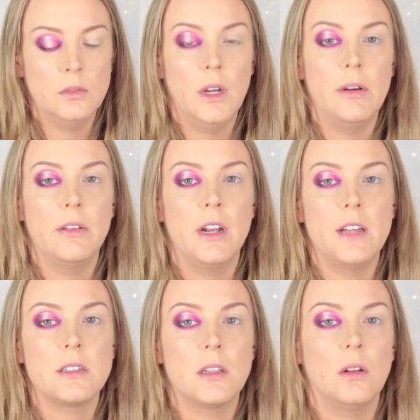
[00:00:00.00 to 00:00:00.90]
Now we have a
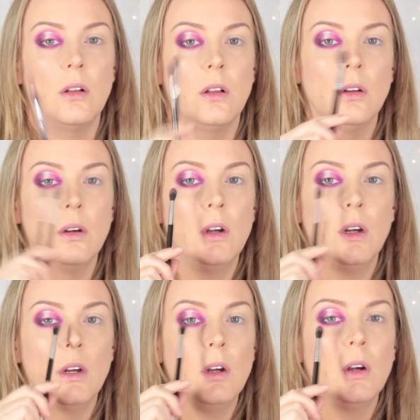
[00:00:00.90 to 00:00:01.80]
nice little
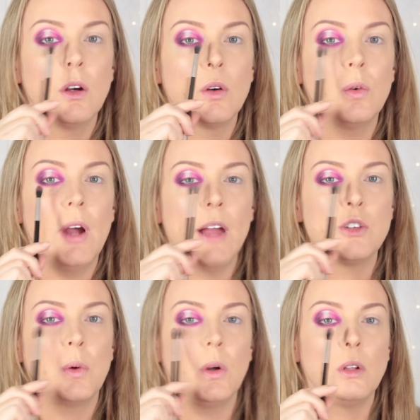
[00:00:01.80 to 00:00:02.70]

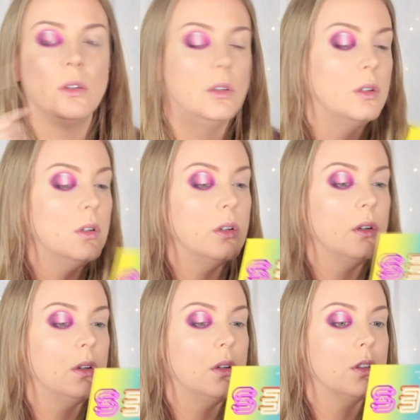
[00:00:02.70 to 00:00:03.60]
gradual
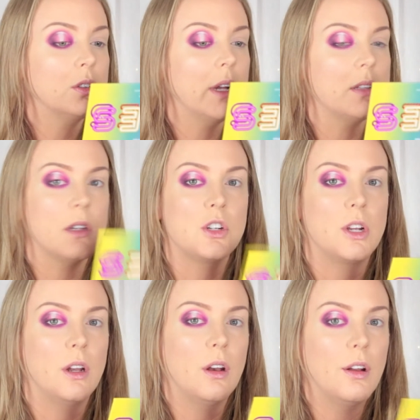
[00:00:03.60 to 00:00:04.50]

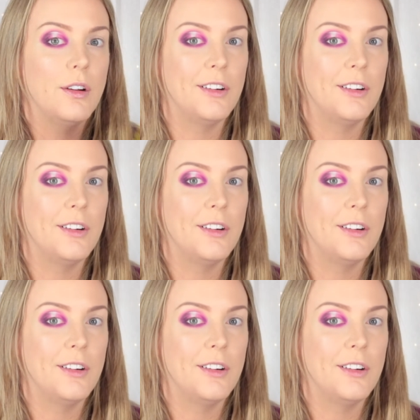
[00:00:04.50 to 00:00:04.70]
transition.